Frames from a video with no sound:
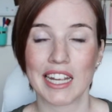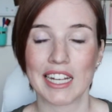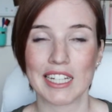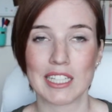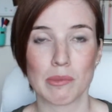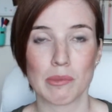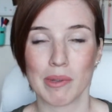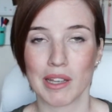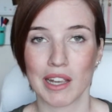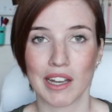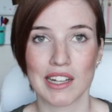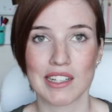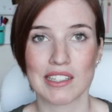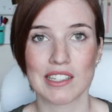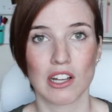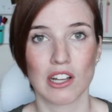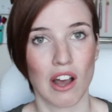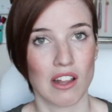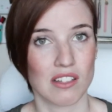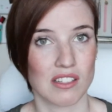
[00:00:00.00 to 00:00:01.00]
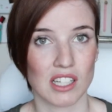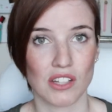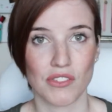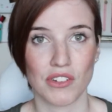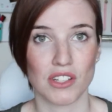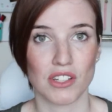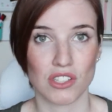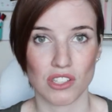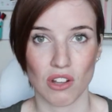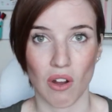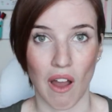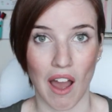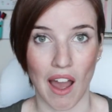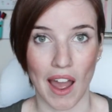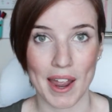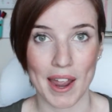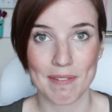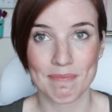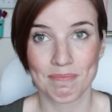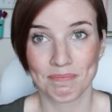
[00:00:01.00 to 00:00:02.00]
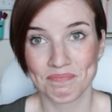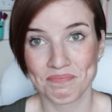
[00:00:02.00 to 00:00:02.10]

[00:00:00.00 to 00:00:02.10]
it's because the cost of living is so high.